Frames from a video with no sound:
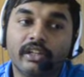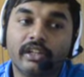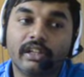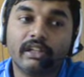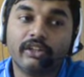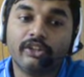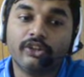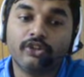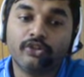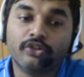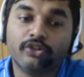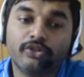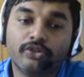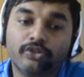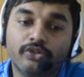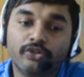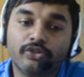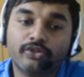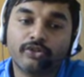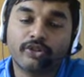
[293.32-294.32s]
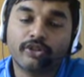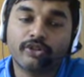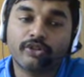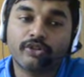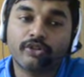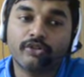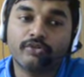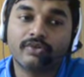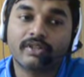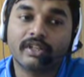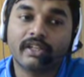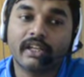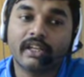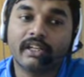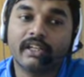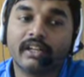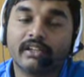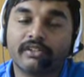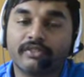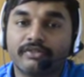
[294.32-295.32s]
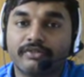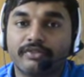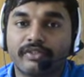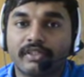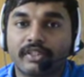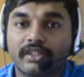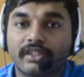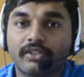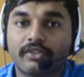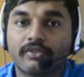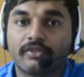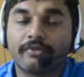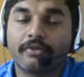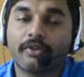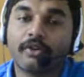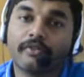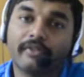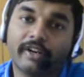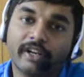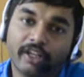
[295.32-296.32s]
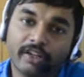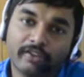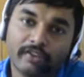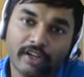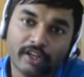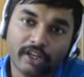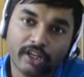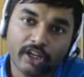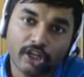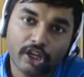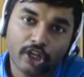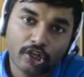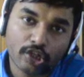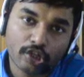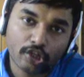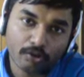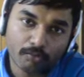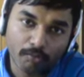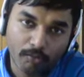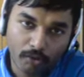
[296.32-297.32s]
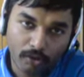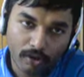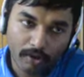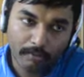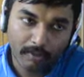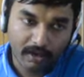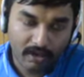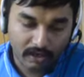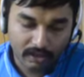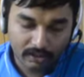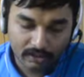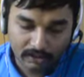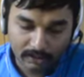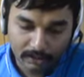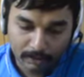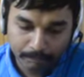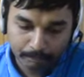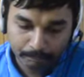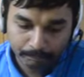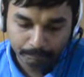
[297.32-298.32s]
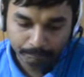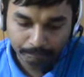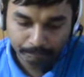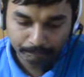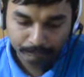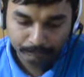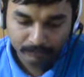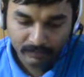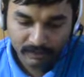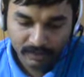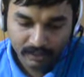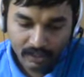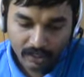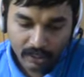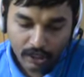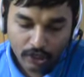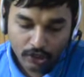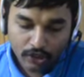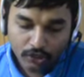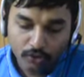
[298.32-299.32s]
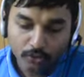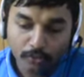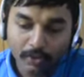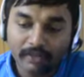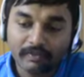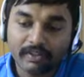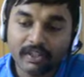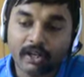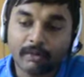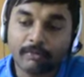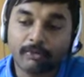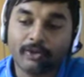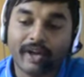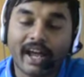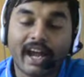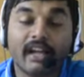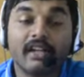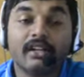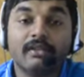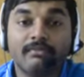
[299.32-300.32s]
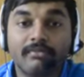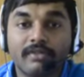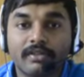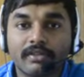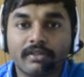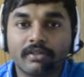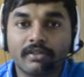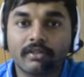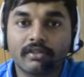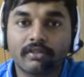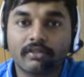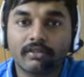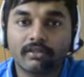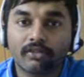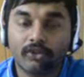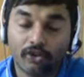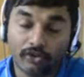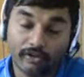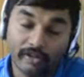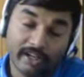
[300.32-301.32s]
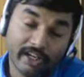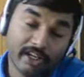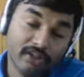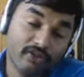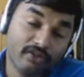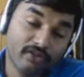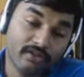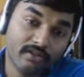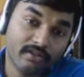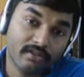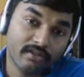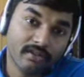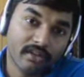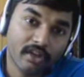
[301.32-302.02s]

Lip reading: you cannot use any other physics for very small particles. So when we come to atoms, or electrons,